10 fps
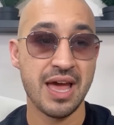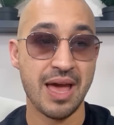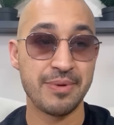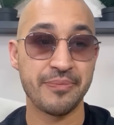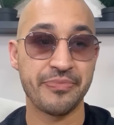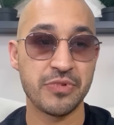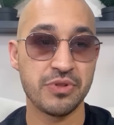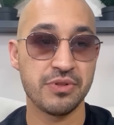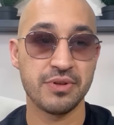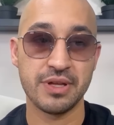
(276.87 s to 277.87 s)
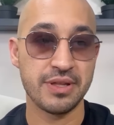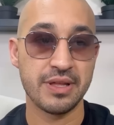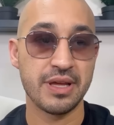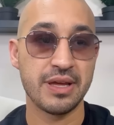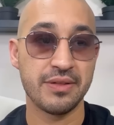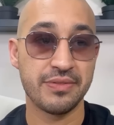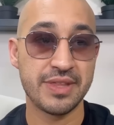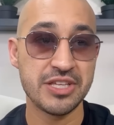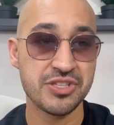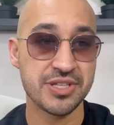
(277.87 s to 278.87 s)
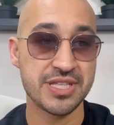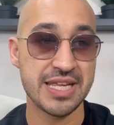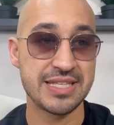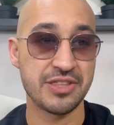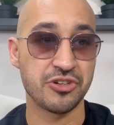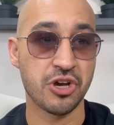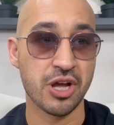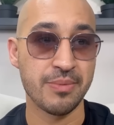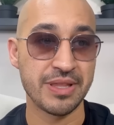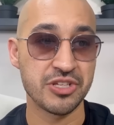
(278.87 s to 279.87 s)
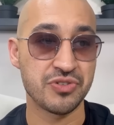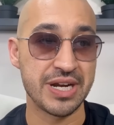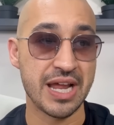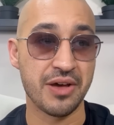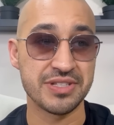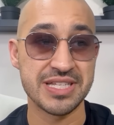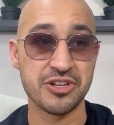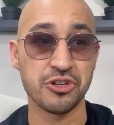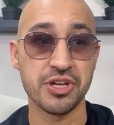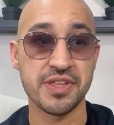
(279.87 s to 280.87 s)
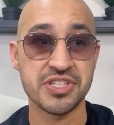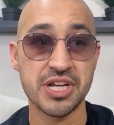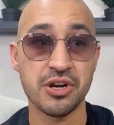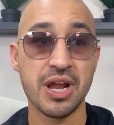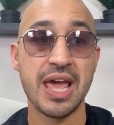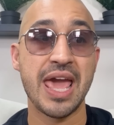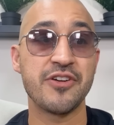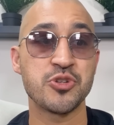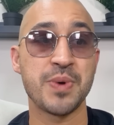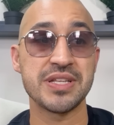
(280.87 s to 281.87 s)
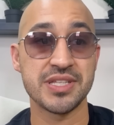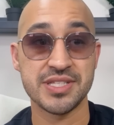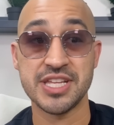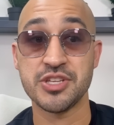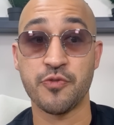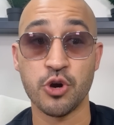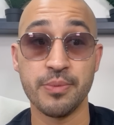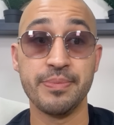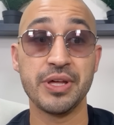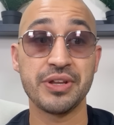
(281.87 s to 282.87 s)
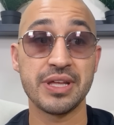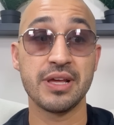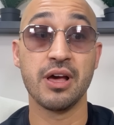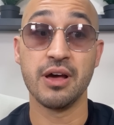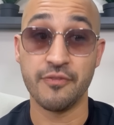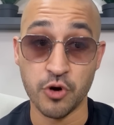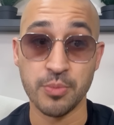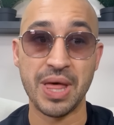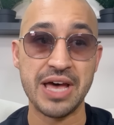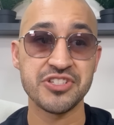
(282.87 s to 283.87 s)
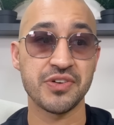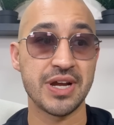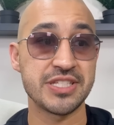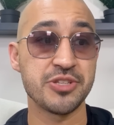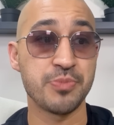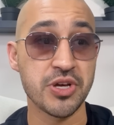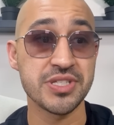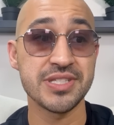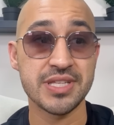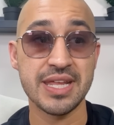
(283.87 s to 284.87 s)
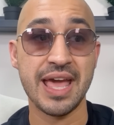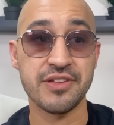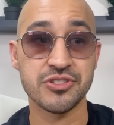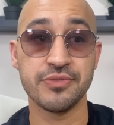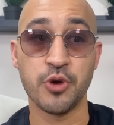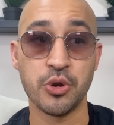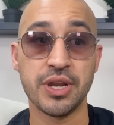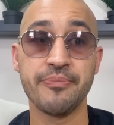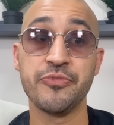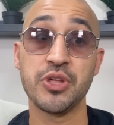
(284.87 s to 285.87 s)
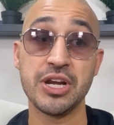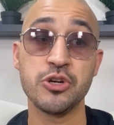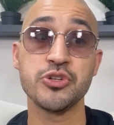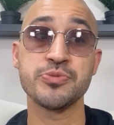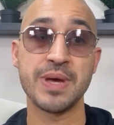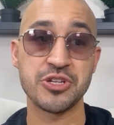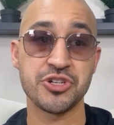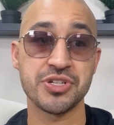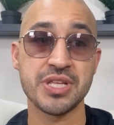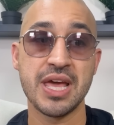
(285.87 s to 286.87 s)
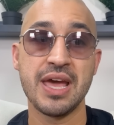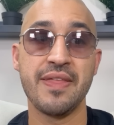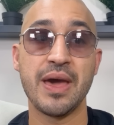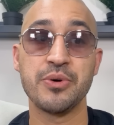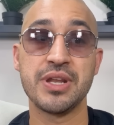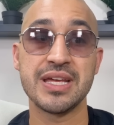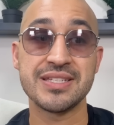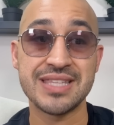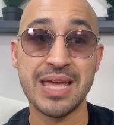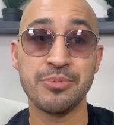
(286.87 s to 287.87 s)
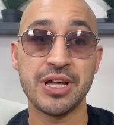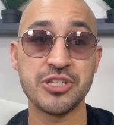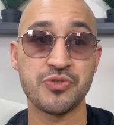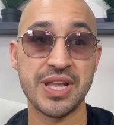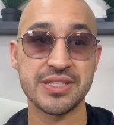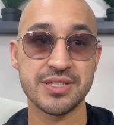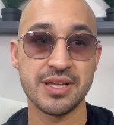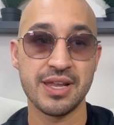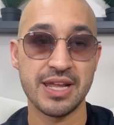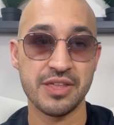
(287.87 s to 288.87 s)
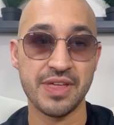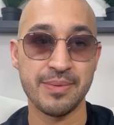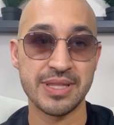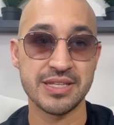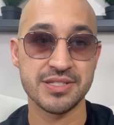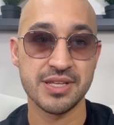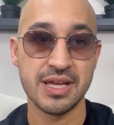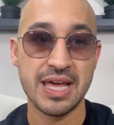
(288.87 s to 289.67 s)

I mean, these are the cities that they're talking about this right now. It says earlier this year, in response to the city's affordability, affordable housing crisis, Boston City Council voted to introduce measures that would stabilize rents. Now you think about this.